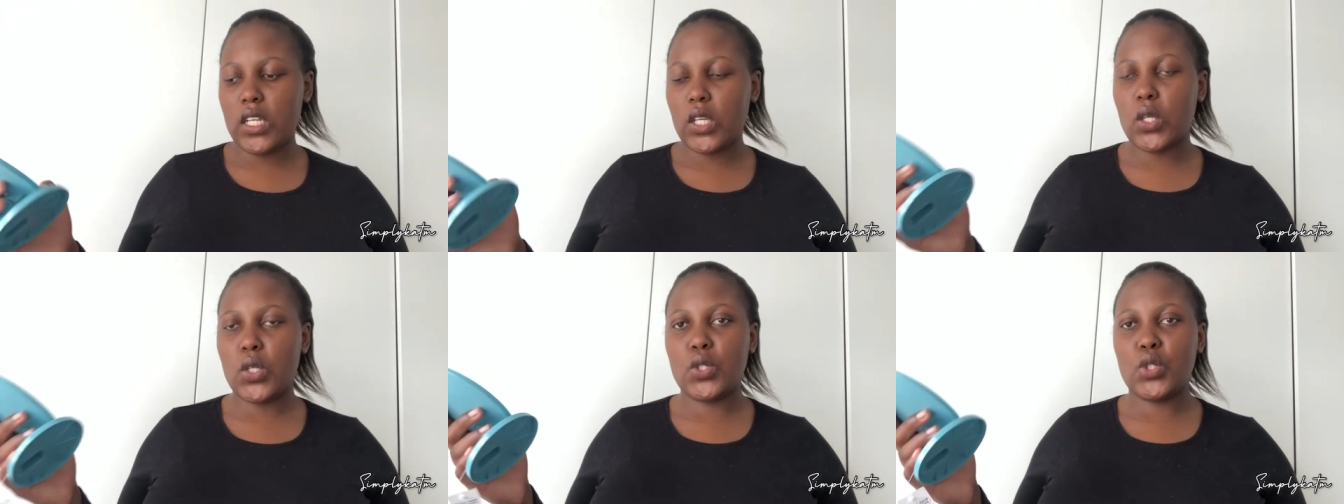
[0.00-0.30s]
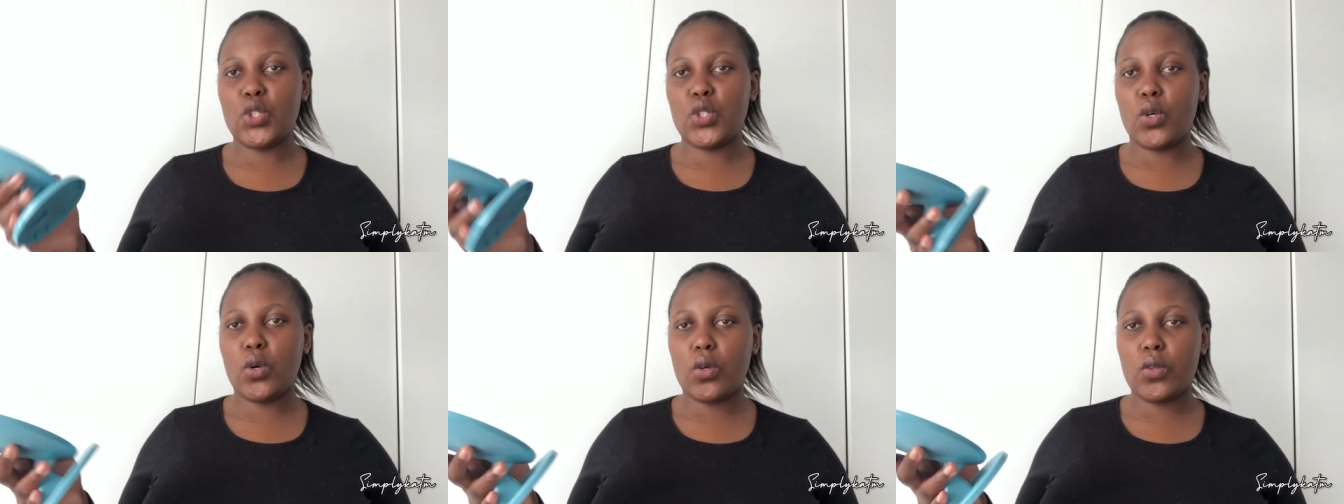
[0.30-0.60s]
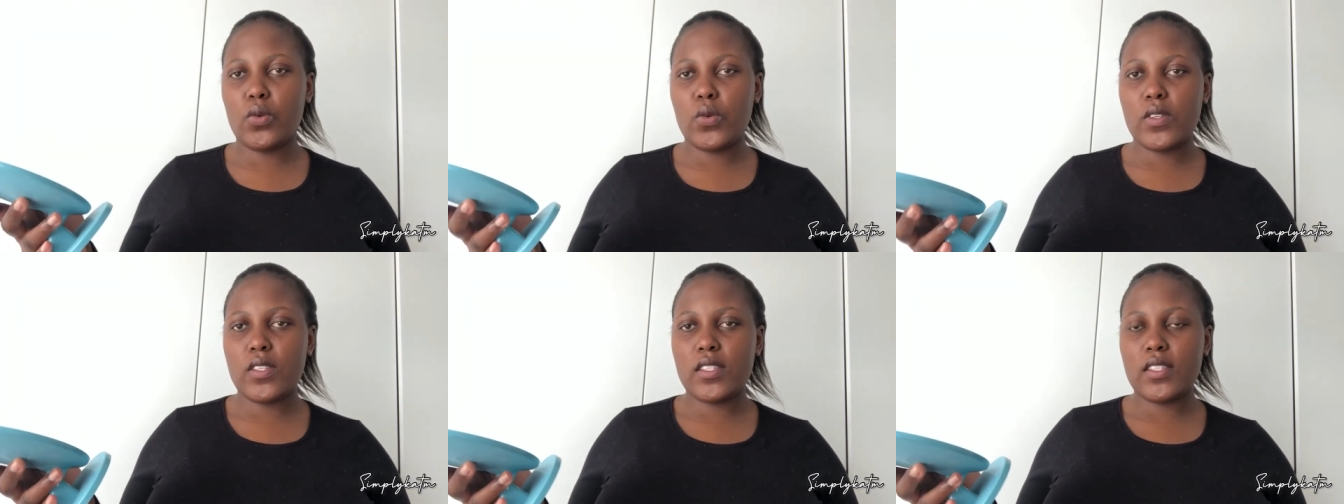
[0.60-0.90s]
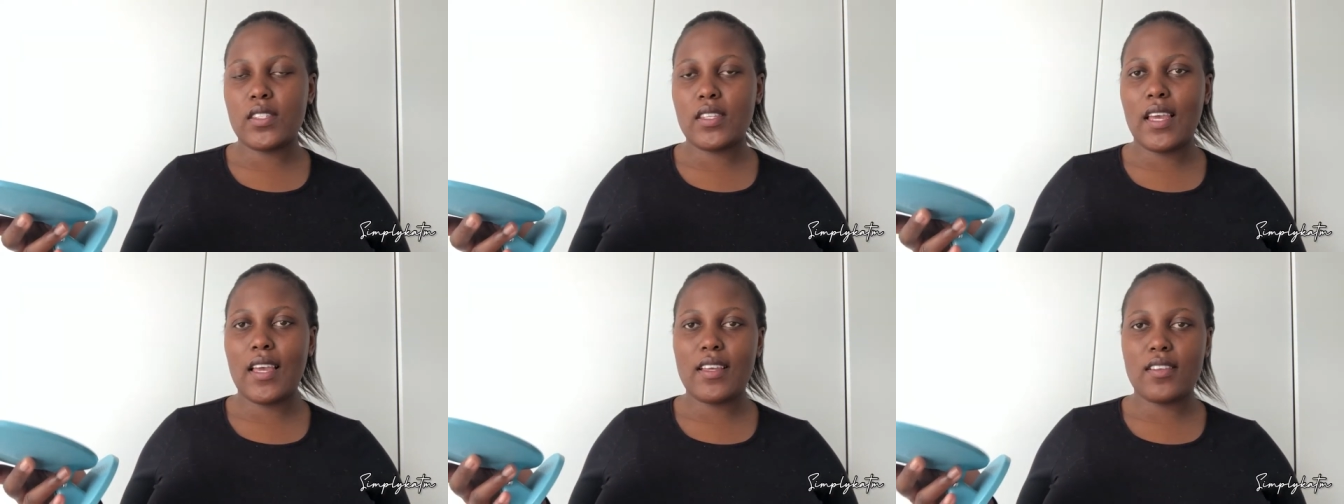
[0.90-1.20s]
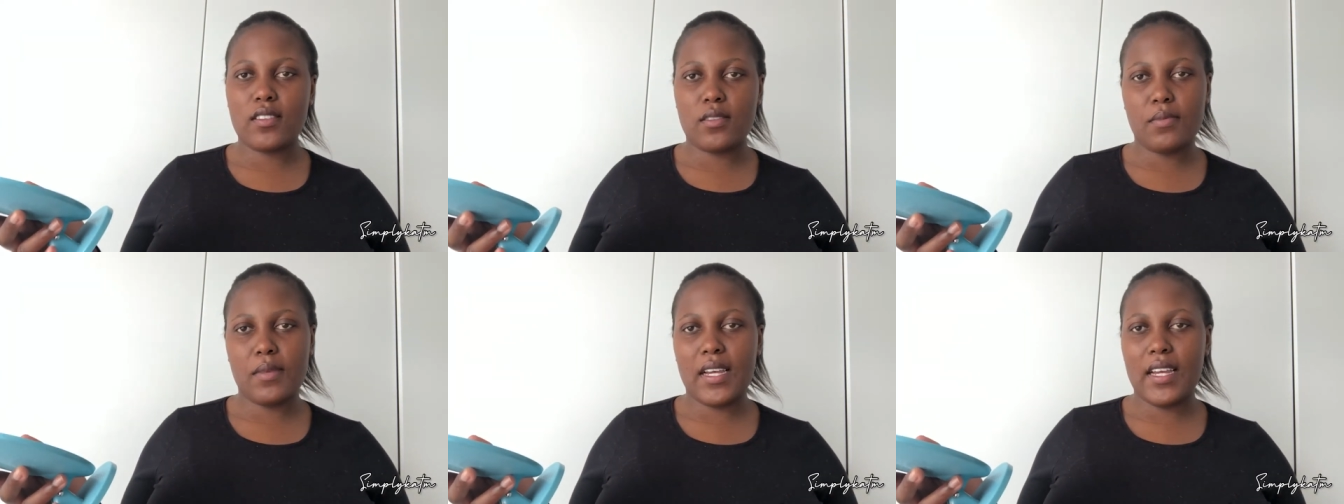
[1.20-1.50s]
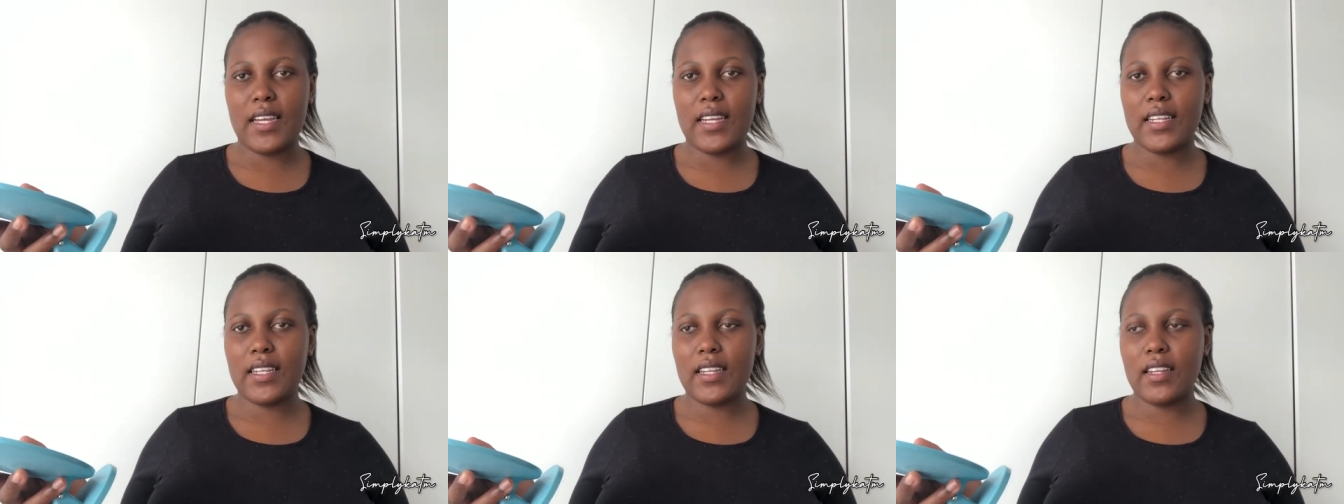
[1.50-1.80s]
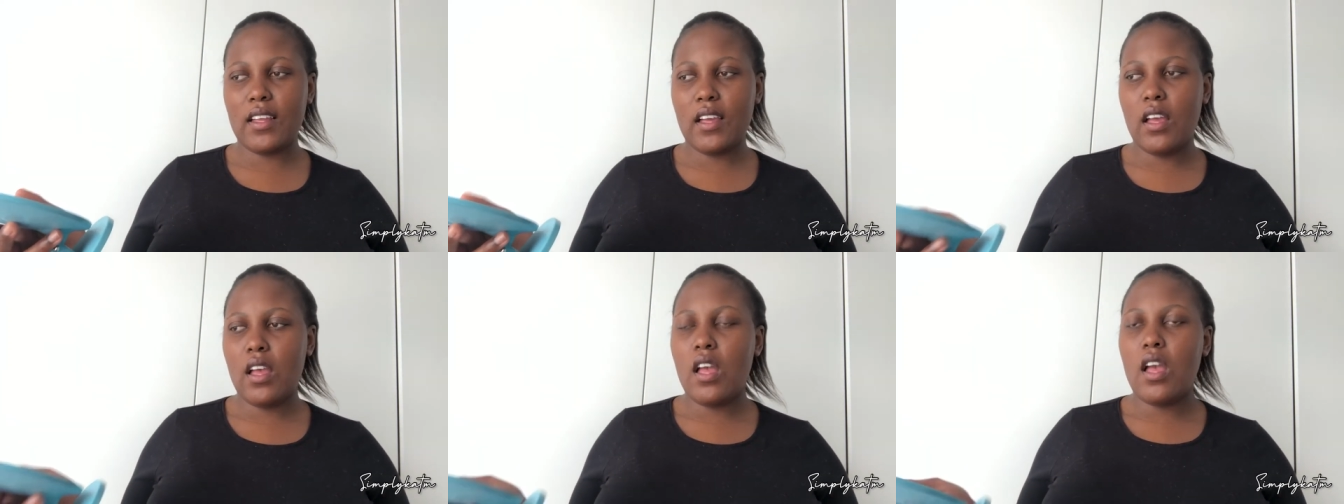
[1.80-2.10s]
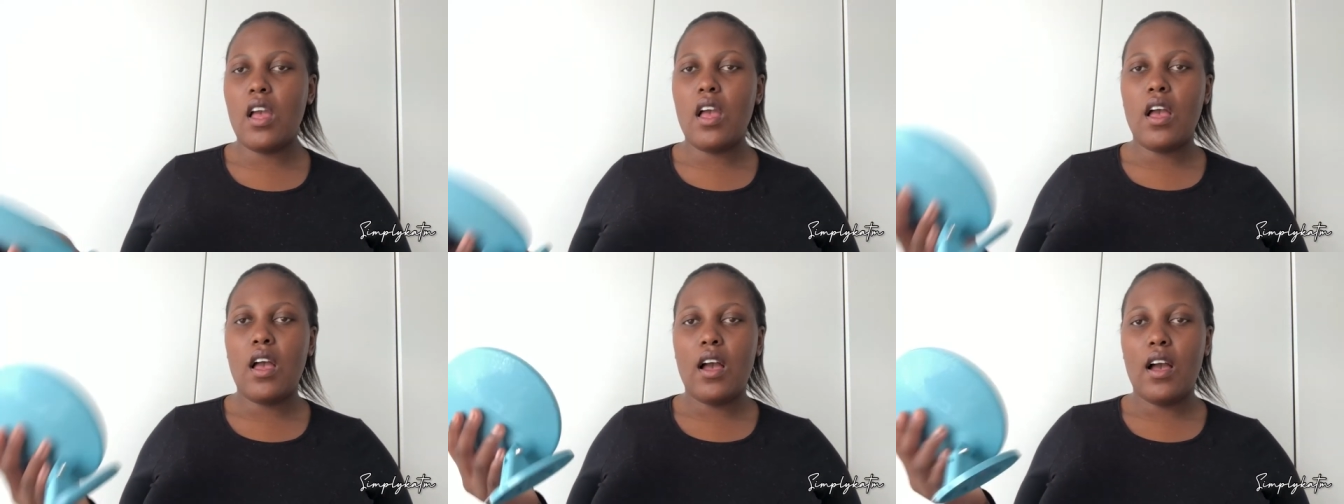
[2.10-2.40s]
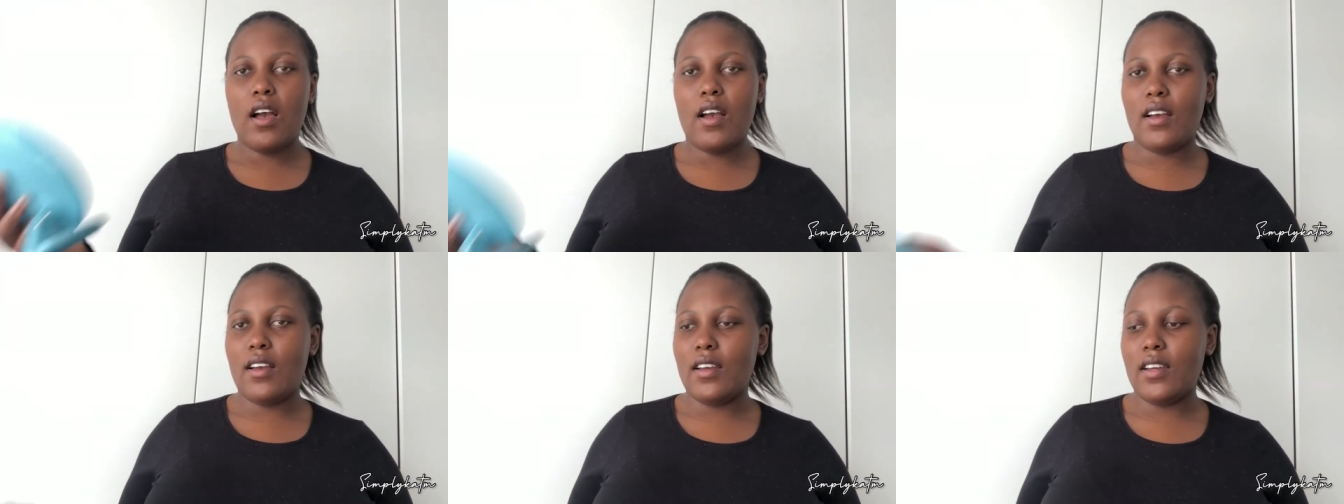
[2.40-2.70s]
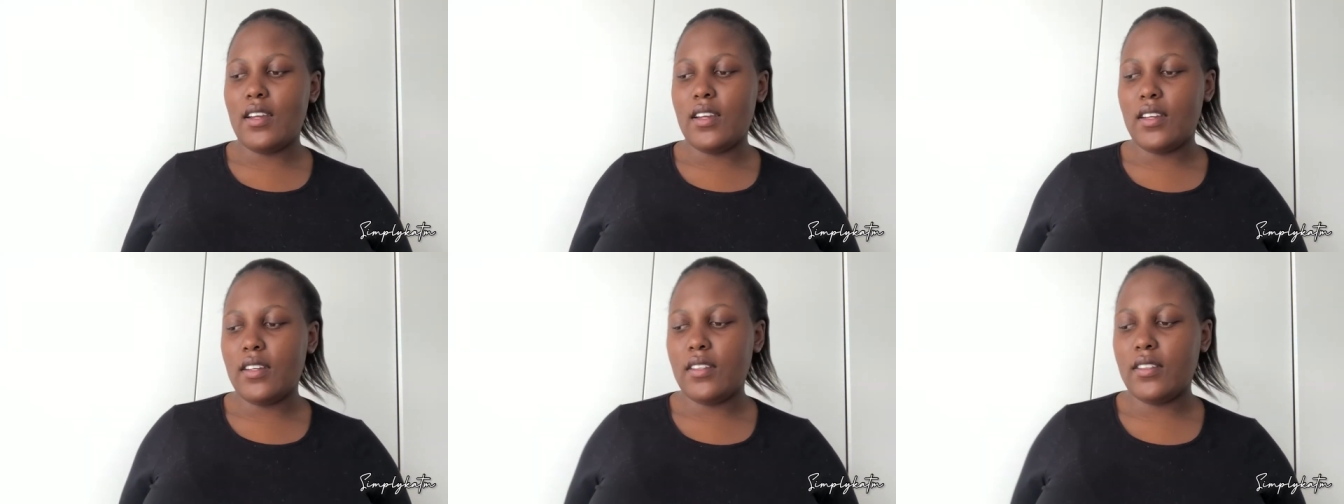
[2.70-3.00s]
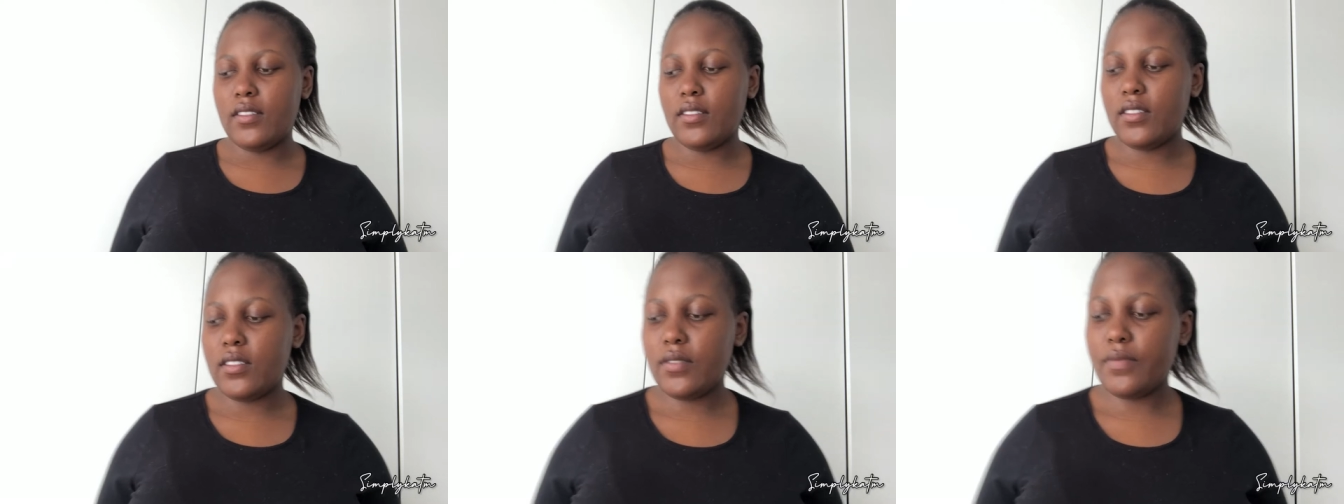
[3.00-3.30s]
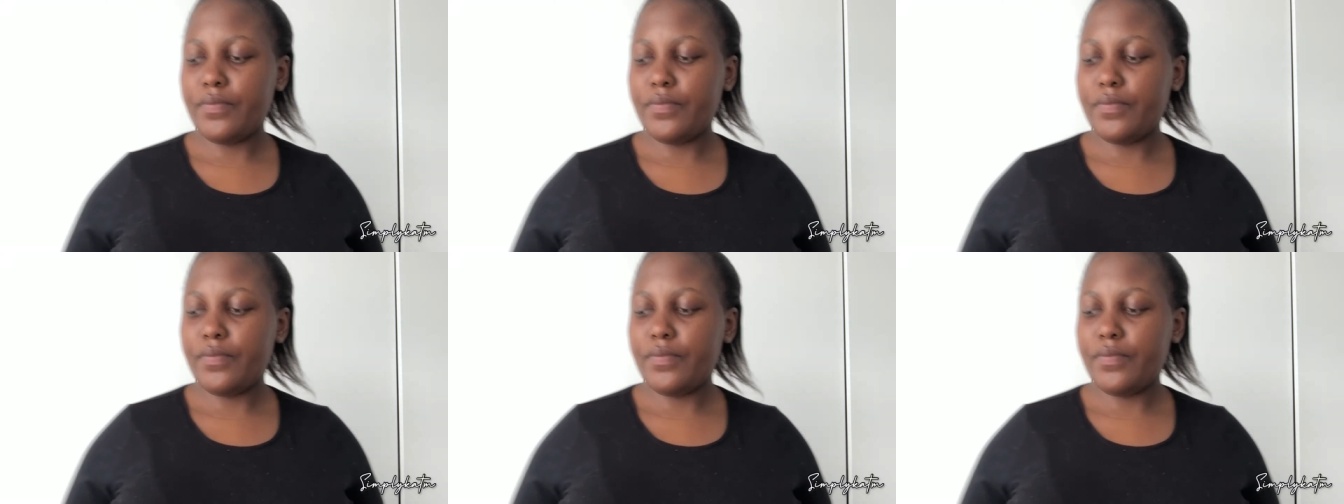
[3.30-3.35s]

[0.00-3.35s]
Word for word: because she always takes mine and